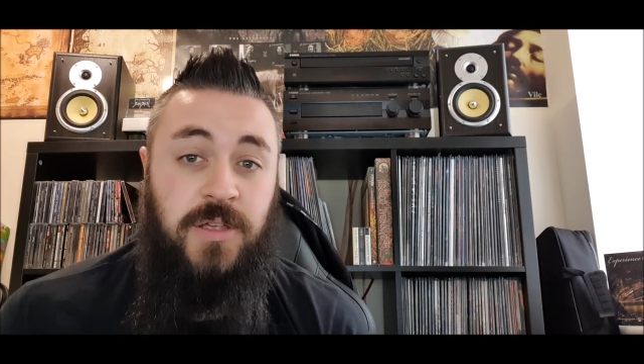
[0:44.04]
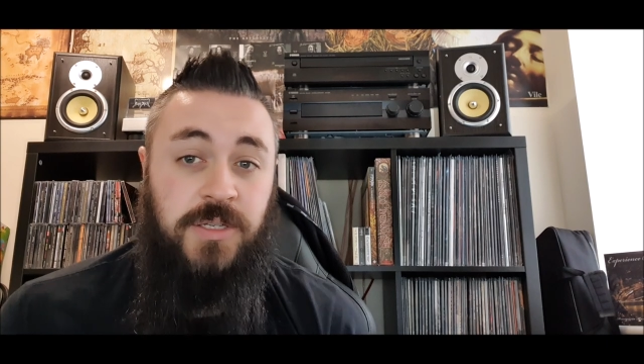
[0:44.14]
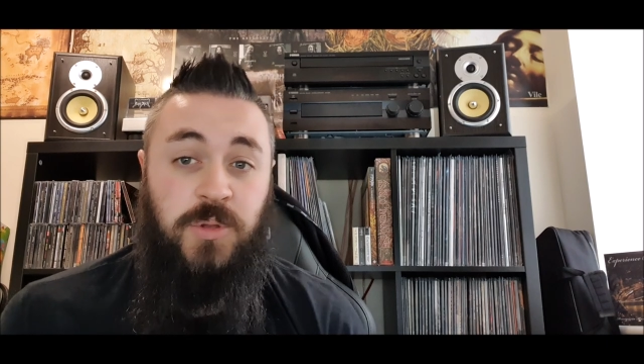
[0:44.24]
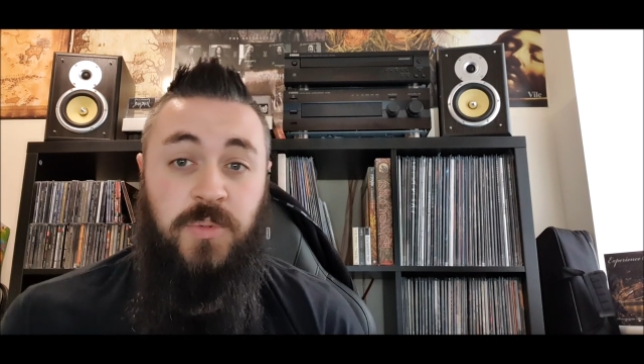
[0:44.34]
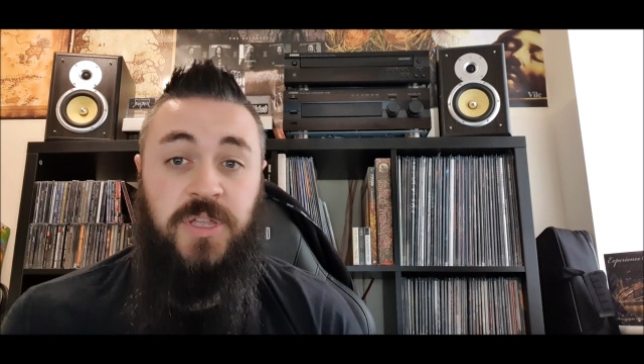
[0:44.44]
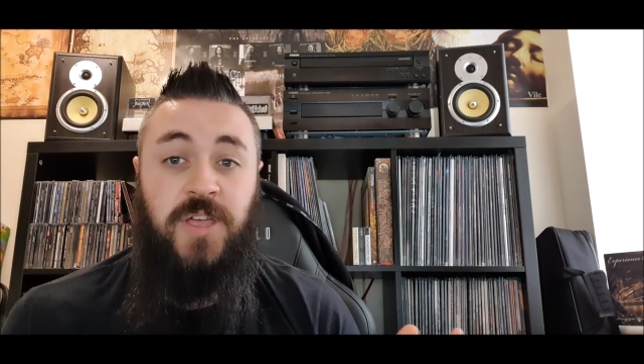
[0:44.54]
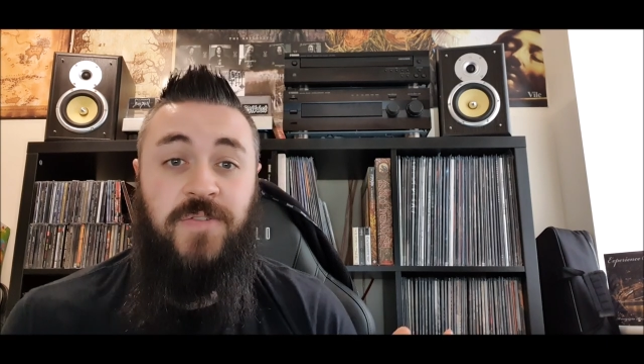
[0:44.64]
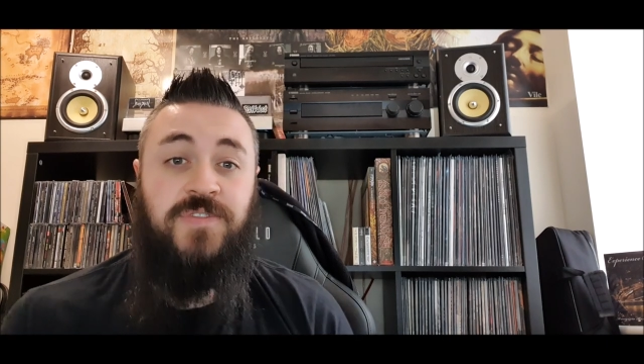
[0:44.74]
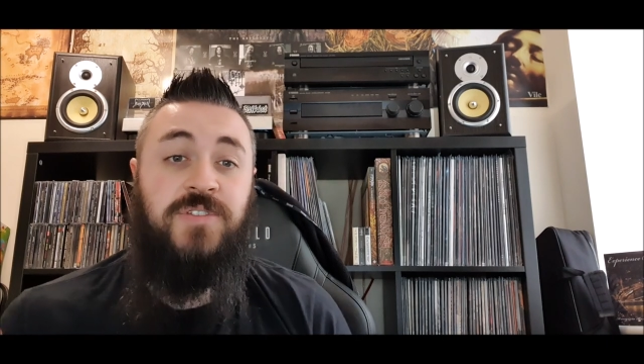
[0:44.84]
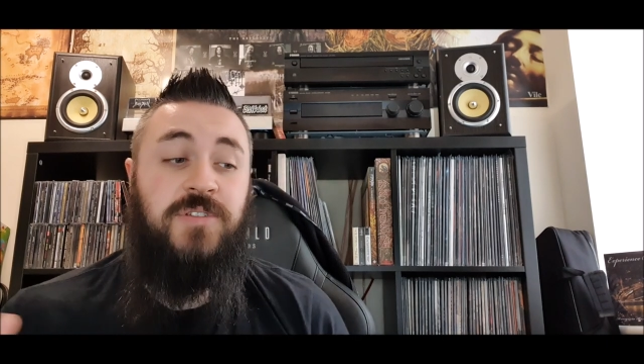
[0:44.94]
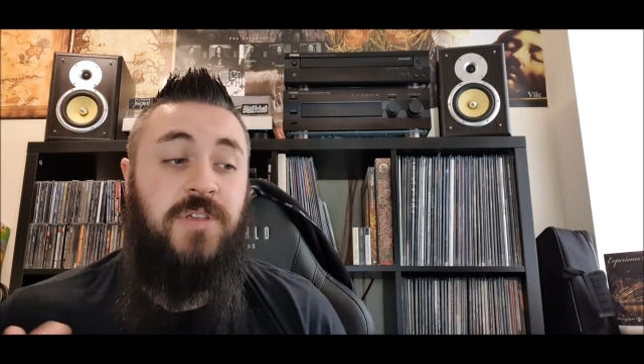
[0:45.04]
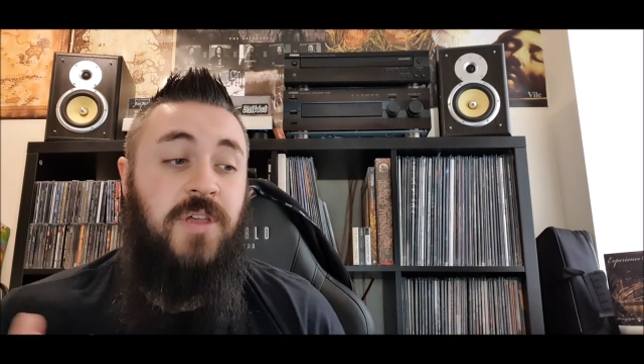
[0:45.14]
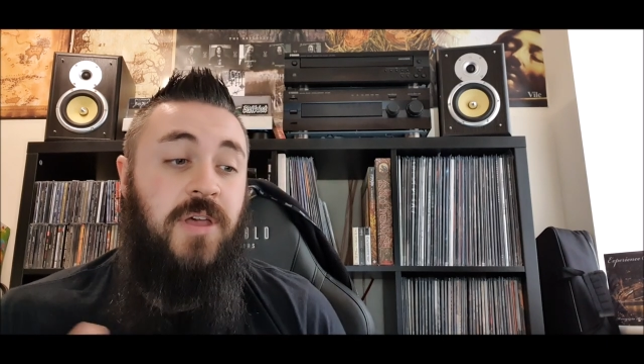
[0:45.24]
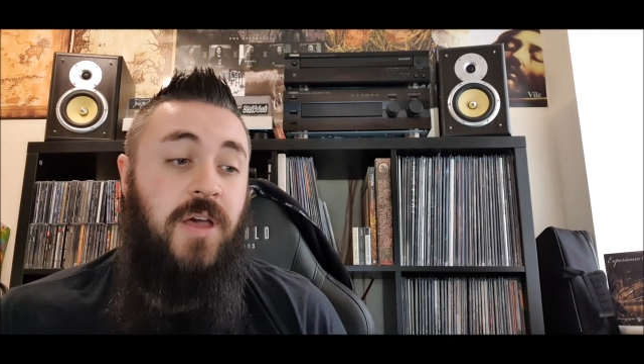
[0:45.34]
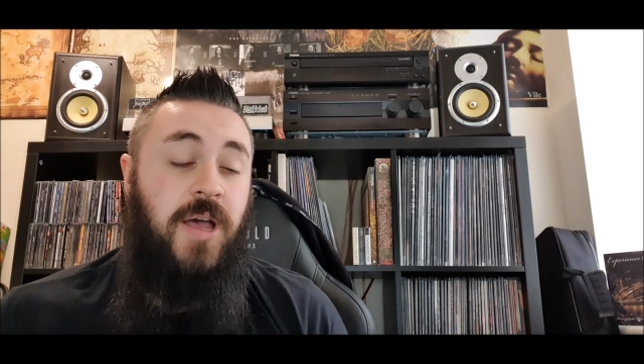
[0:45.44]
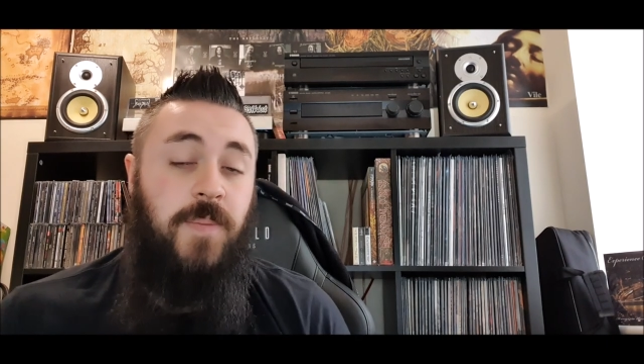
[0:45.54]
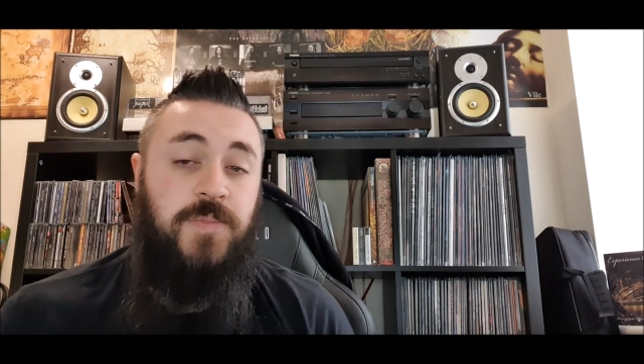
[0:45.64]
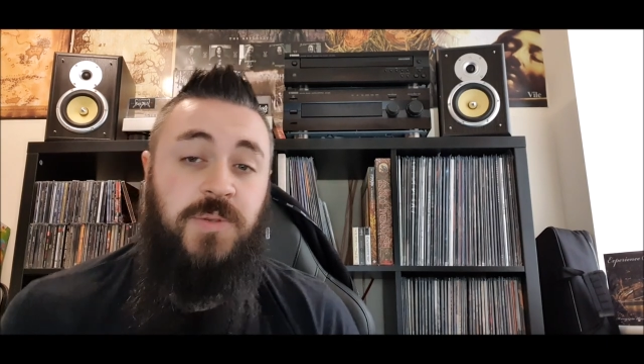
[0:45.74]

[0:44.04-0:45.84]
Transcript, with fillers: Some of them are gifts. Um,